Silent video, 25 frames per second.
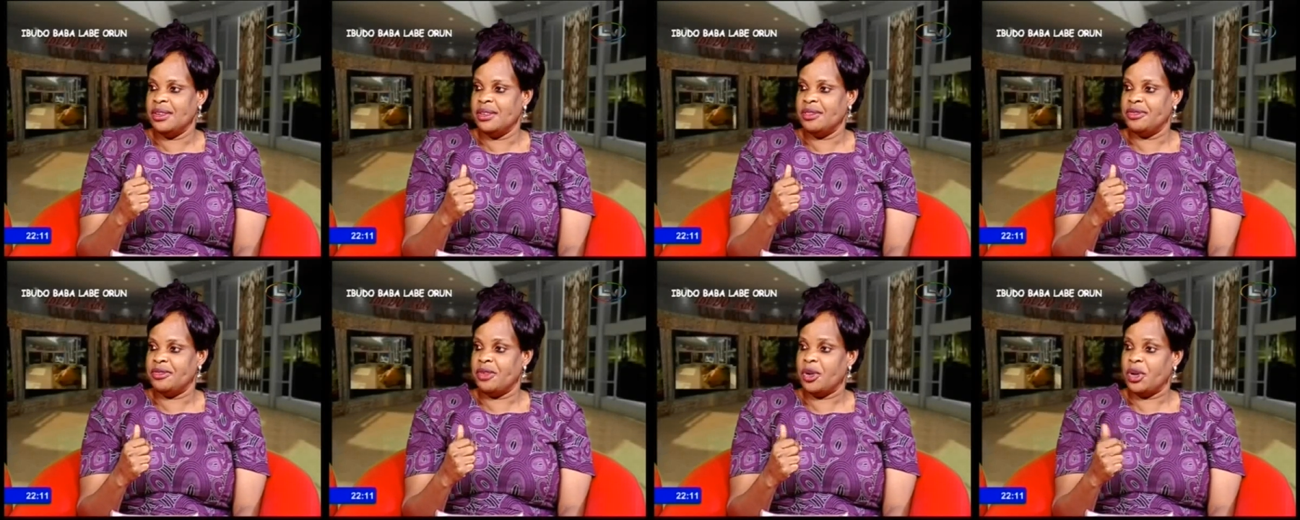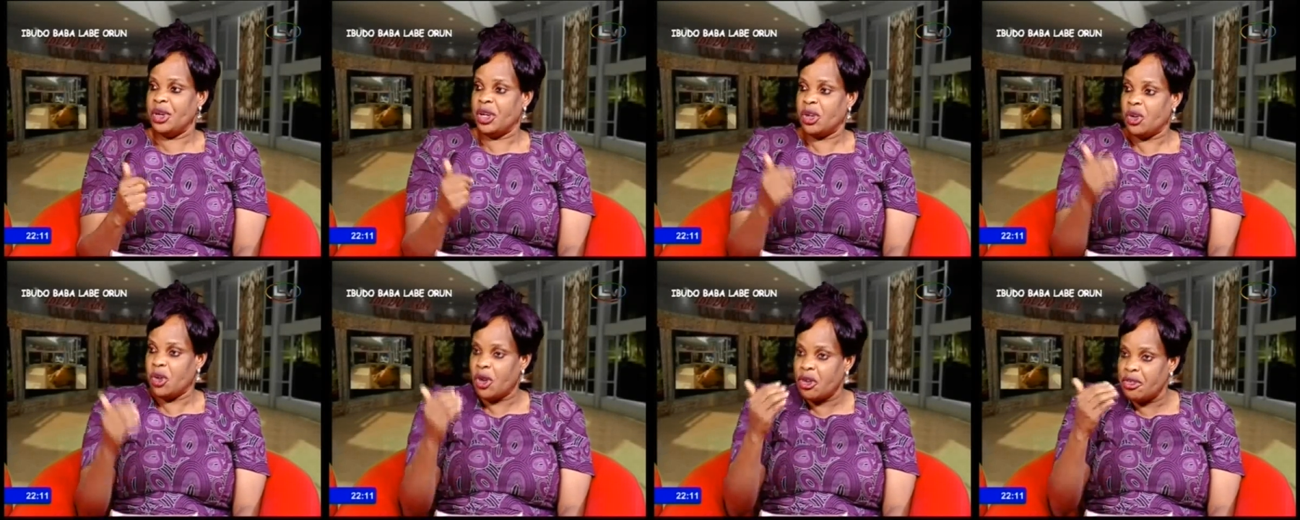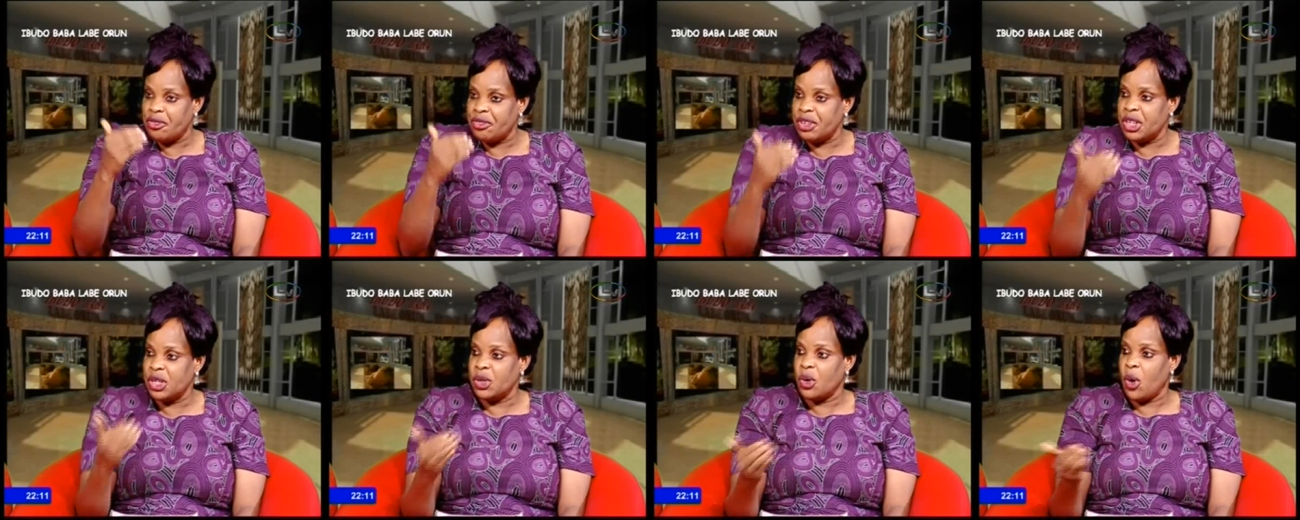for
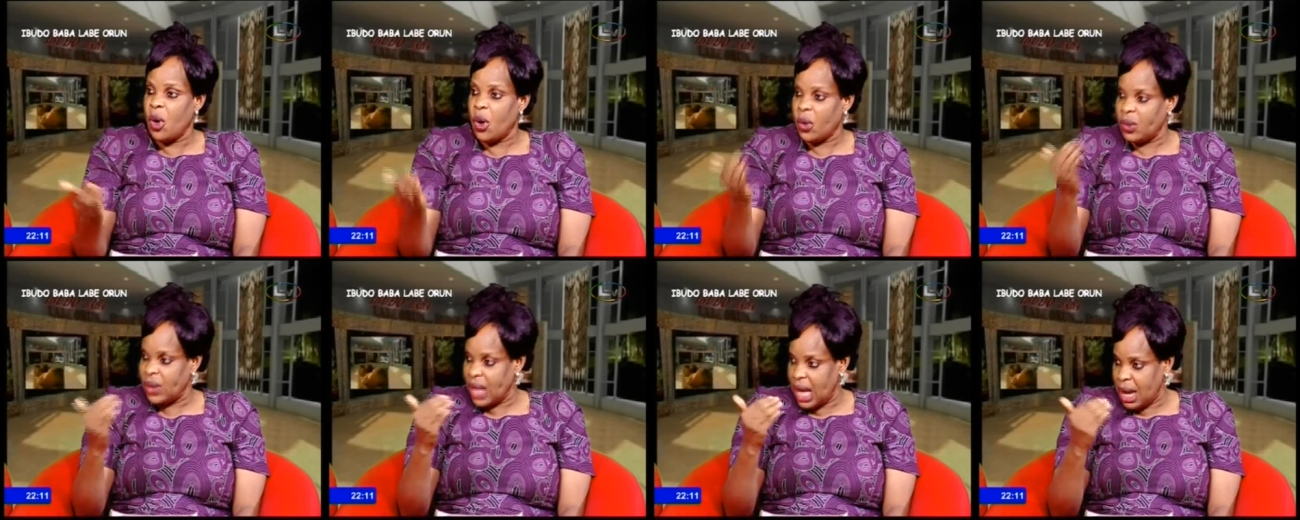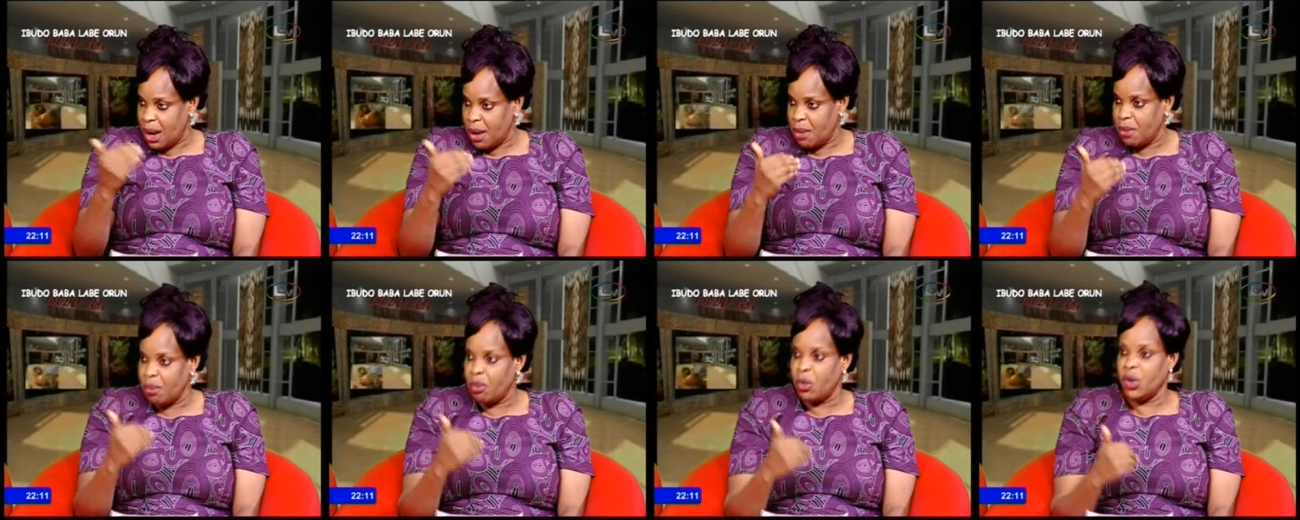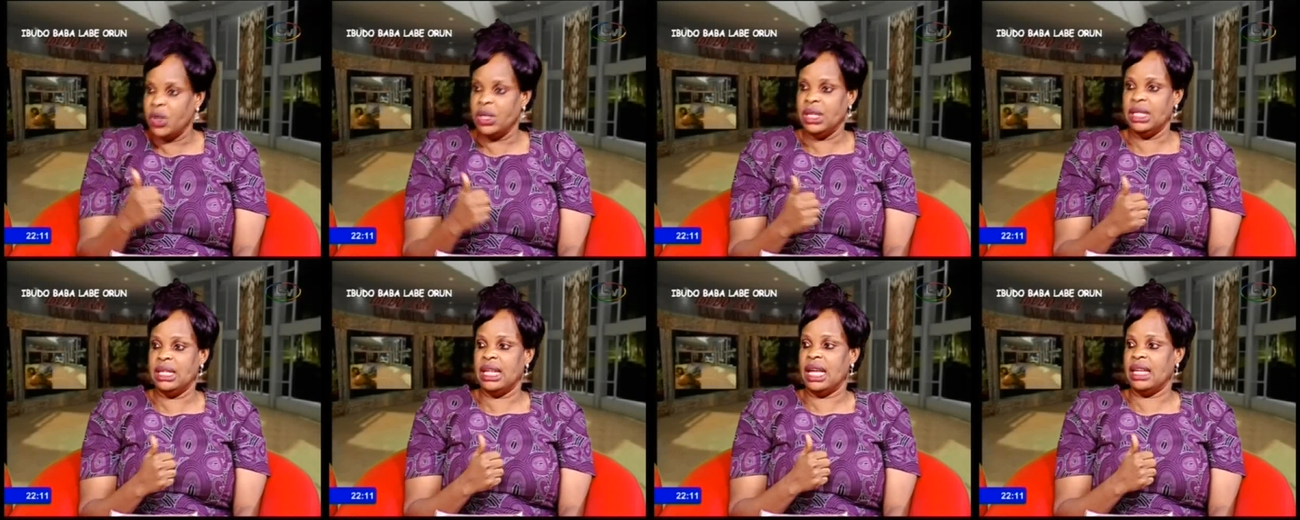recovering other
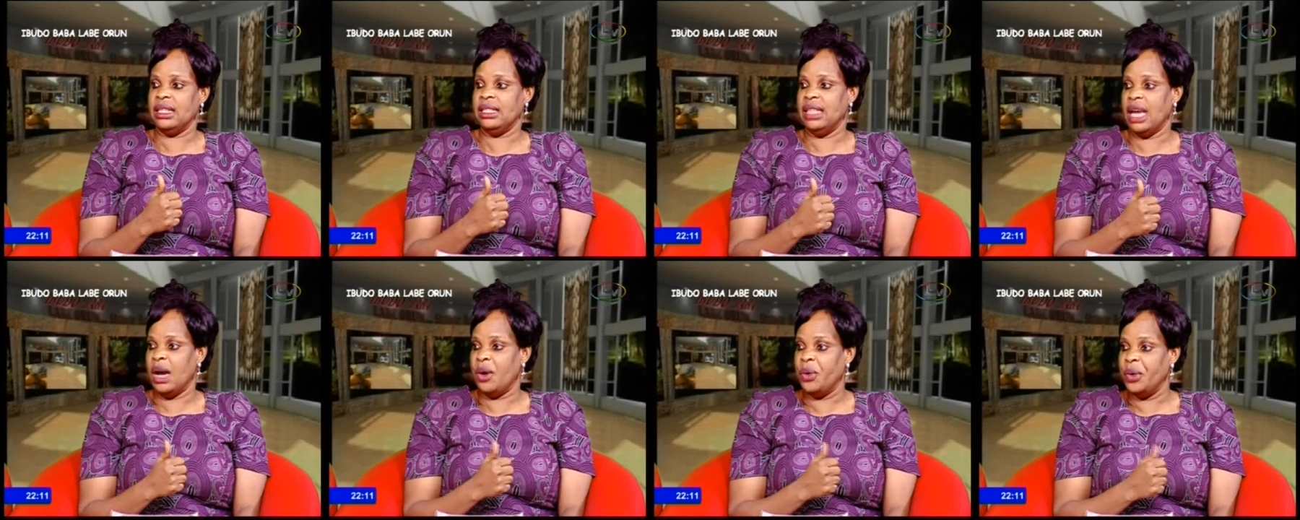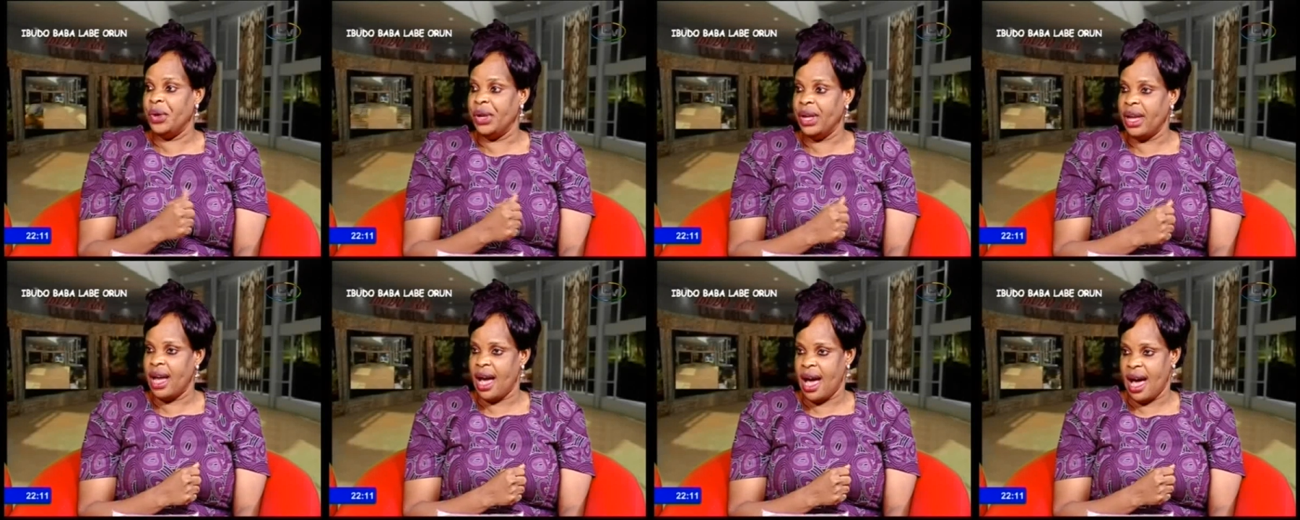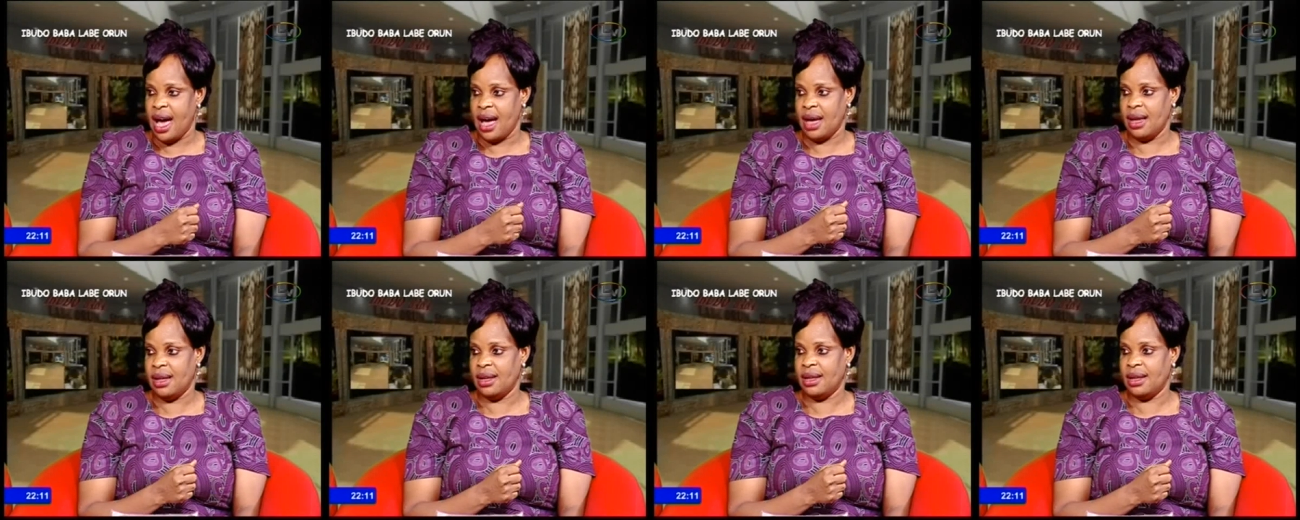money that they are owing her.